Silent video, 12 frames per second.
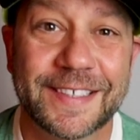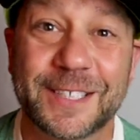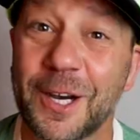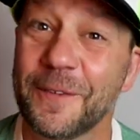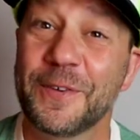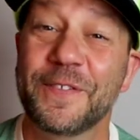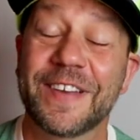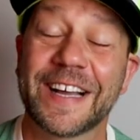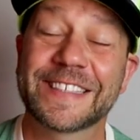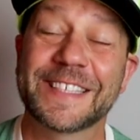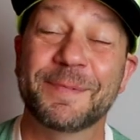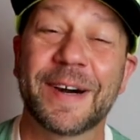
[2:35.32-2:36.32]
So if you've
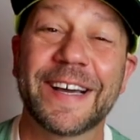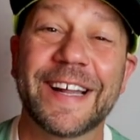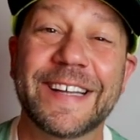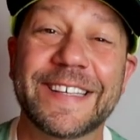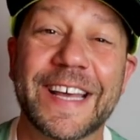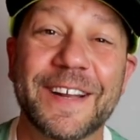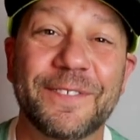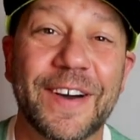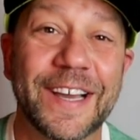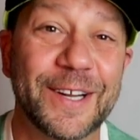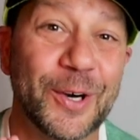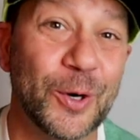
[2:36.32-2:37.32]
got some
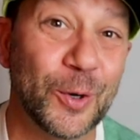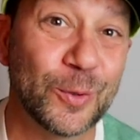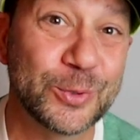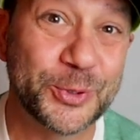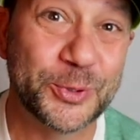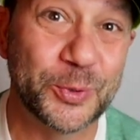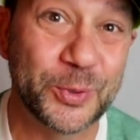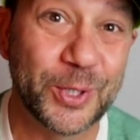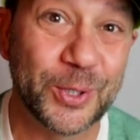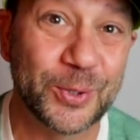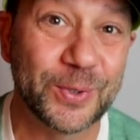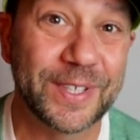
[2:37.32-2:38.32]
unidentified old school
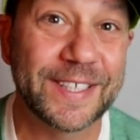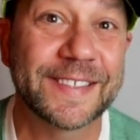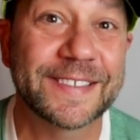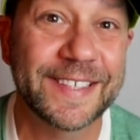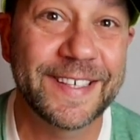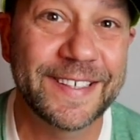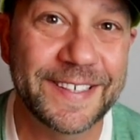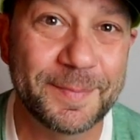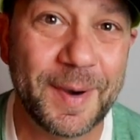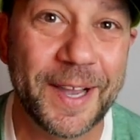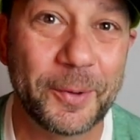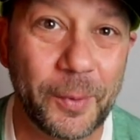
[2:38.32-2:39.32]
gold, send it
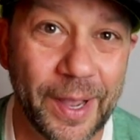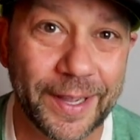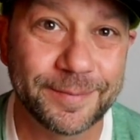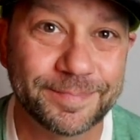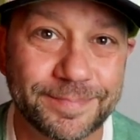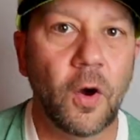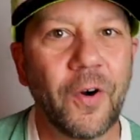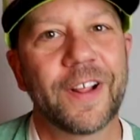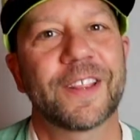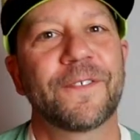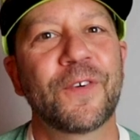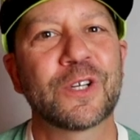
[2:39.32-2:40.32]
my way. All
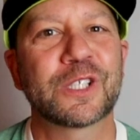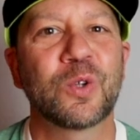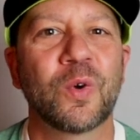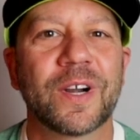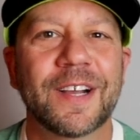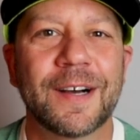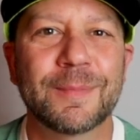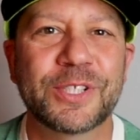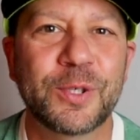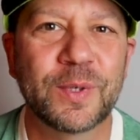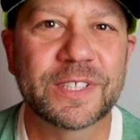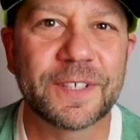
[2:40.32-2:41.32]
right, the first lure comes
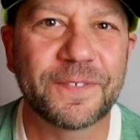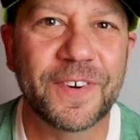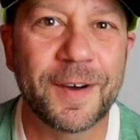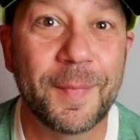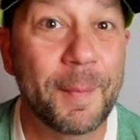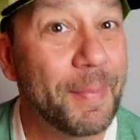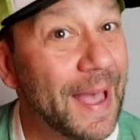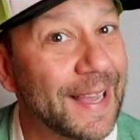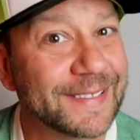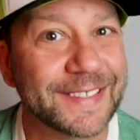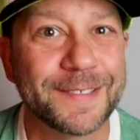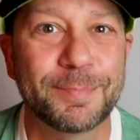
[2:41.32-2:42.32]
to us from
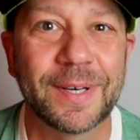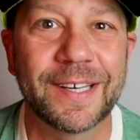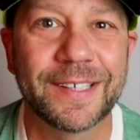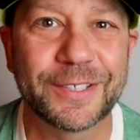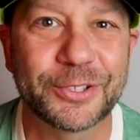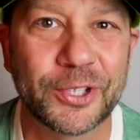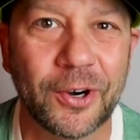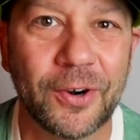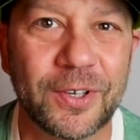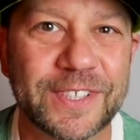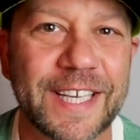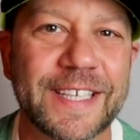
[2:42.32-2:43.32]
Bassin Bud
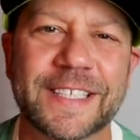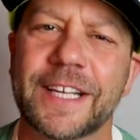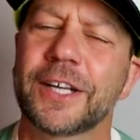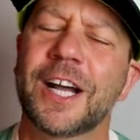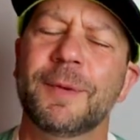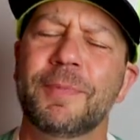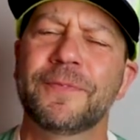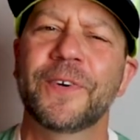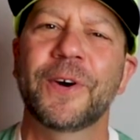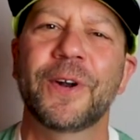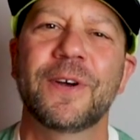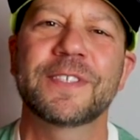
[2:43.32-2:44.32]
Charles, and he sent a couple
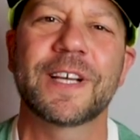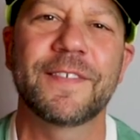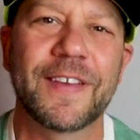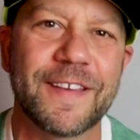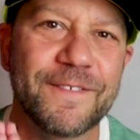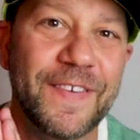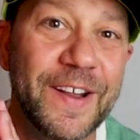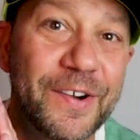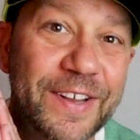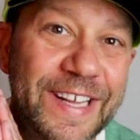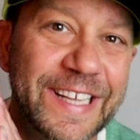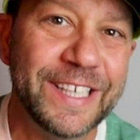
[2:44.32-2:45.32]
photos of a
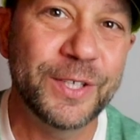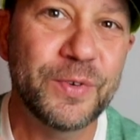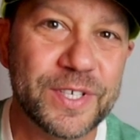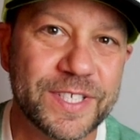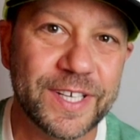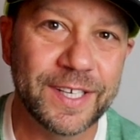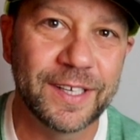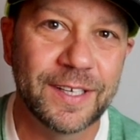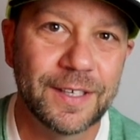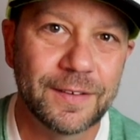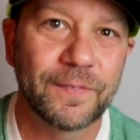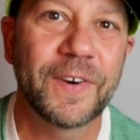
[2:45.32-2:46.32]
very interesting
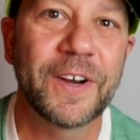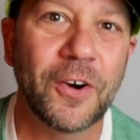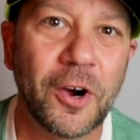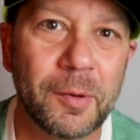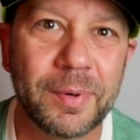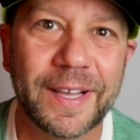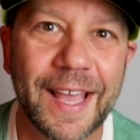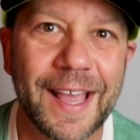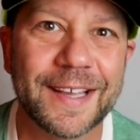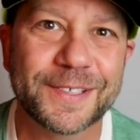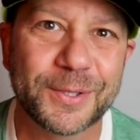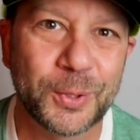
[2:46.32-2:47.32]
Fred
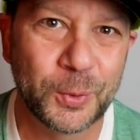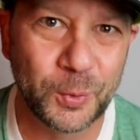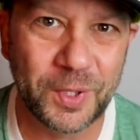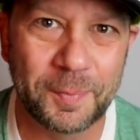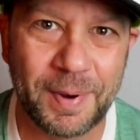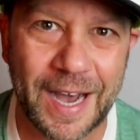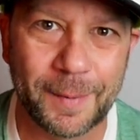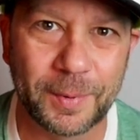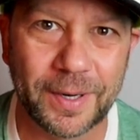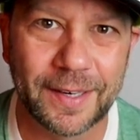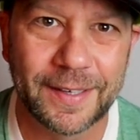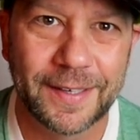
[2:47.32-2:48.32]
Arbogast hula
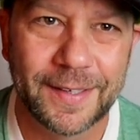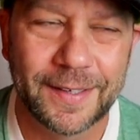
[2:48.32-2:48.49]
popper.